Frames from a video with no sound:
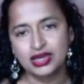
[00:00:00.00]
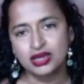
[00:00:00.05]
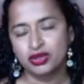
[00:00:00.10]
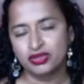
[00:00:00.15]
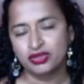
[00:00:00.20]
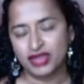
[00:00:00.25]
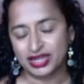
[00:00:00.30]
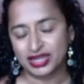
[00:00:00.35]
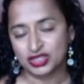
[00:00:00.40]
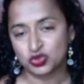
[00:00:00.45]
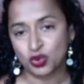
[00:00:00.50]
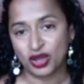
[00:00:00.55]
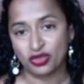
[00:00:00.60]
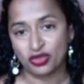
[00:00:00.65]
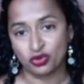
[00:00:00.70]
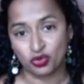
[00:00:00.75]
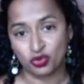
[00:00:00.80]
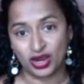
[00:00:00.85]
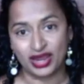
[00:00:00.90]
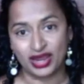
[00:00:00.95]
that's why the
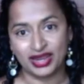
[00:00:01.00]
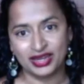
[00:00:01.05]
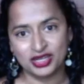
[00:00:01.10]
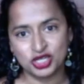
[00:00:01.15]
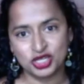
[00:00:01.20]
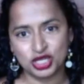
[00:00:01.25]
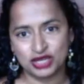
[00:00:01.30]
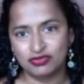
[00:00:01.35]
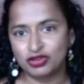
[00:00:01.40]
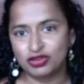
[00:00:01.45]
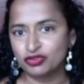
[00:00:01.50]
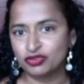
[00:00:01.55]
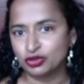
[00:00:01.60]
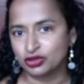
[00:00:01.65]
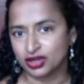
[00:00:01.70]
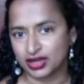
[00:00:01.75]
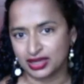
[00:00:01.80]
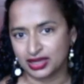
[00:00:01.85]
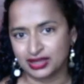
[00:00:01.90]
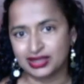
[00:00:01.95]
range, even if you look
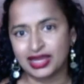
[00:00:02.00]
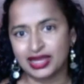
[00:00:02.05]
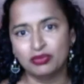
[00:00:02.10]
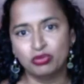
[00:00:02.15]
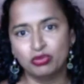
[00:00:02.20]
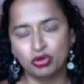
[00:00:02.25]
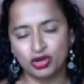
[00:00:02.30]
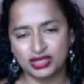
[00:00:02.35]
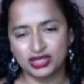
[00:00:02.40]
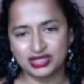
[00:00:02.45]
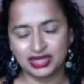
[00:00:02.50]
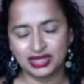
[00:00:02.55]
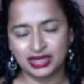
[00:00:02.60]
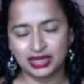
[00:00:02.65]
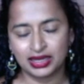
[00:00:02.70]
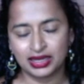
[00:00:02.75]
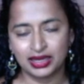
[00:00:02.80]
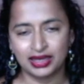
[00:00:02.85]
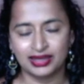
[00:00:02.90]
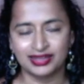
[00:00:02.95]
at lead poisoning,
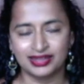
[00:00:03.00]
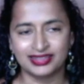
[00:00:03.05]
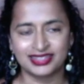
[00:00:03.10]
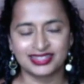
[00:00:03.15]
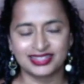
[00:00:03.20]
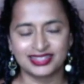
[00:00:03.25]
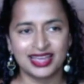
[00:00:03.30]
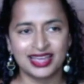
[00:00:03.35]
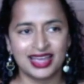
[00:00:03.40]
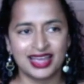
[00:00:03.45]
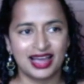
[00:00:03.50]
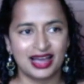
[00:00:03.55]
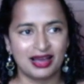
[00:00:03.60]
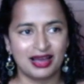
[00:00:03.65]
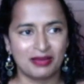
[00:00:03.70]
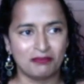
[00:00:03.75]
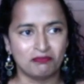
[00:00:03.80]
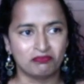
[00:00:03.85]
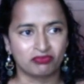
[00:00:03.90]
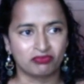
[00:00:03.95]
is
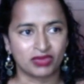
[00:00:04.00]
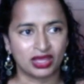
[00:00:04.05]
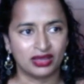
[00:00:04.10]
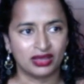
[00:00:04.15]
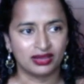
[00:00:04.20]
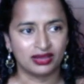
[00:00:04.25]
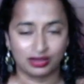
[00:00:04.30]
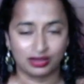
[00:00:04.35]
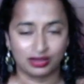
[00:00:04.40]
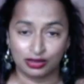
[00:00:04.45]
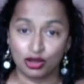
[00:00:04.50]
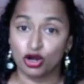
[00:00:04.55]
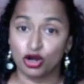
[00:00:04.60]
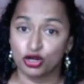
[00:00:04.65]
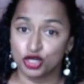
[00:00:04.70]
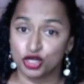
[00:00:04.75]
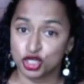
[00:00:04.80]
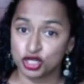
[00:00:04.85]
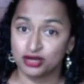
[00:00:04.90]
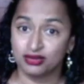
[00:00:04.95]
um, a
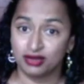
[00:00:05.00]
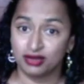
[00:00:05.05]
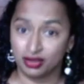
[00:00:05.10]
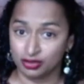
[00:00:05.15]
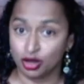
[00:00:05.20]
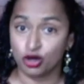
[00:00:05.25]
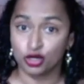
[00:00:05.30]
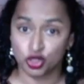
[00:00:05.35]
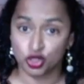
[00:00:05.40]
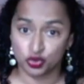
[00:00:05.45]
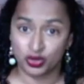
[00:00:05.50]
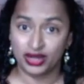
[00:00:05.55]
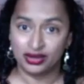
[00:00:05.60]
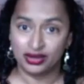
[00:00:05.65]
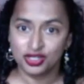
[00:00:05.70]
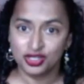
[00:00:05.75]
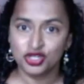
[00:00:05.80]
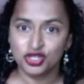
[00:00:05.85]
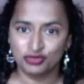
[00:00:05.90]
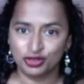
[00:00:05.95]
large a large
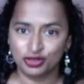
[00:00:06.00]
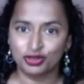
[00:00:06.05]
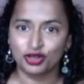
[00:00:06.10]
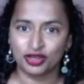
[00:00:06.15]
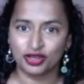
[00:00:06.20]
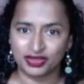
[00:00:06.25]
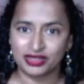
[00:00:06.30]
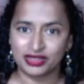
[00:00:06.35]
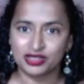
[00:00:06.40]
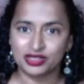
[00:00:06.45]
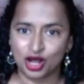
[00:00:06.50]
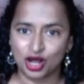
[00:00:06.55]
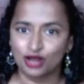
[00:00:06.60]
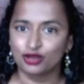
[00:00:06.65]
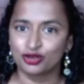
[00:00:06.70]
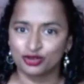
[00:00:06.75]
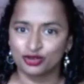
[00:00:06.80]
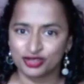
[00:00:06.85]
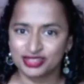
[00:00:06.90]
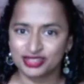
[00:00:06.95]
range. If you look at the
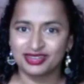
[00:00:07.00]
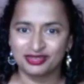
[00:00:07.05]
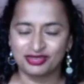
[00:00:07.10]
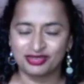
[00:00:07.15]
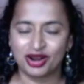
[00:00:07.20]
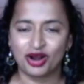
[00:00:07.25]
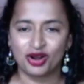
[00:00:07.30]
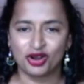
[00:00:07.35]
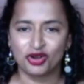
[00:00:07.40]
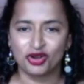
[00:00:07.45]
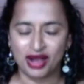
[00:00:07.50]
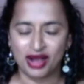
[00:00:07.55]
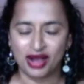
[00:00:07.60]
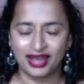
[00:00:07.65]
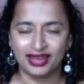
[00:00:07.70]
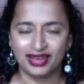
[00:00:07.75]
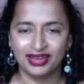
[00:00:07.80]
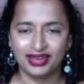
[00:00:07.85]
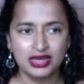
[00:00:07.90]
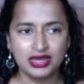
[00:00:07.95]
dollars of
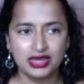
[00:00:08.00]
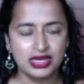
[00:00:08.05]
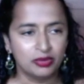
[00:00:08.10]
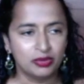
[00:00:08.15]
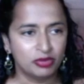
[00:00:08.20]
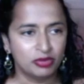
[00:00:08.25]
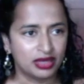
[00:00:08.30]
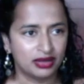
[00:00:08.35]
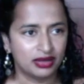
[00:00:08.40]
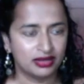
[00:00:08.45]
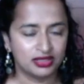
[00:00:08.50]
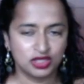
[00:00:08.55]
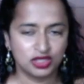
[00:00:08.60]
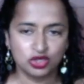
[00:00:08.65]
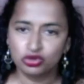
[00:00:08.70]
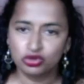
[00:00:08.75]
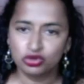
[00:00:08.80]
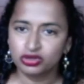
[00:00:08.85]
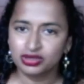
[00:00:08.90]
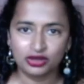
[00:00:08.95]
ROI, because you
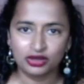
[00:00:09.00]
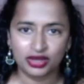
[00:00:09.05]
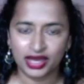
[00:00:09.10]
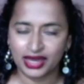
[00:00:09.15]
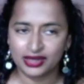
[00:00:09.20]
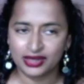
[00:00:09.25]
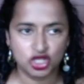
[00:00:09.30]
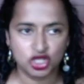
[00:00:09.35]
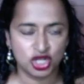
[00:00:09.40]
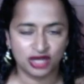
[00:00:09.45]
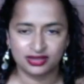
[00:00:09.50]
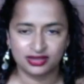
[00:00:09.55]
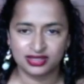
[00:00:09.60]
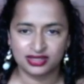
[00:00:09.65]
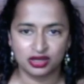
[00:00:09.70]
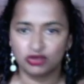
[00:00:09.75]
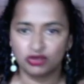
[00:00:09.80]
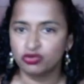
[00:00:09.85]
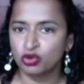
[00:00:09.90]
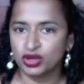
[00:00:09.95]
could look at just
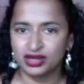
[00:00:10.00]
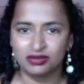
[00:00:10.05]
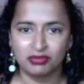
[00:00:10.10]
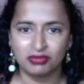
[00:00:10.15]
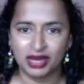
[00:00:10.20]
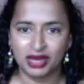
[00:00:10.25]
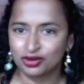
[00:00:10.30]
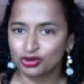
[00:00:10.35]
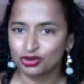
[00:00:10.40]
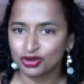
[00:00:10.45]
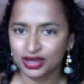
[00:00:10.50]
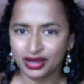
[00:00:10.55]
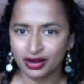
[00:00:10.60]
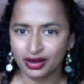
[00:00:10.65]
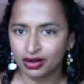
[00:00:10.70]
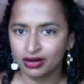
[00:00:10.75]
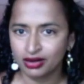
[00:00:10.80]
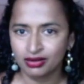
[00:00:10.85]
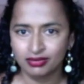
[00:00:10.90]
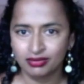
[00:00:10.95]
avoided medical
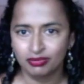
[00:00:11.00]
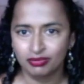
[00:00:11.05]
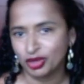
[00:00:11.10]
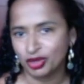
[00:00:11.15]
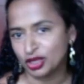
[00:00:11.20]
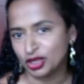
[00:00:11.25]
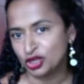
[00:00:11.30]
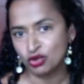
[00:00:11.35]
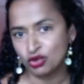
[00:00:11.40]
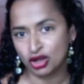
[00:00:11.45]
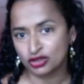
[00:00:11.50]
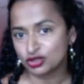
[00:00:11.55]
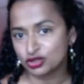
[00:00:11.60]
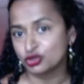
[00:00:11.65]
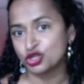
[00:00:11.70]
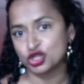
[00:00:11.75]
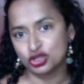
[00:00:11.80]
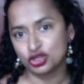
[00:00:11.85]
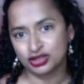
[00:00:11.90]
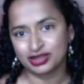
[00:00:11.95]
care, but you also
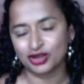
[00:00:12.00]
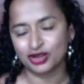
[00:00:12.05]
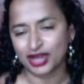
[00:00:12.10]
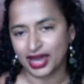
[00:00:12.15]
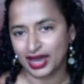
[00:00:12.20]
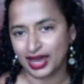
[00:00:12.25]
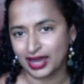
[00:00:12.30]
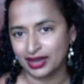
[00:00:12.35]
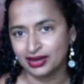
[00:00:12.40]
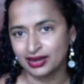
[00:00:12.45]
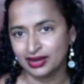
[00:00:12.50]
should look at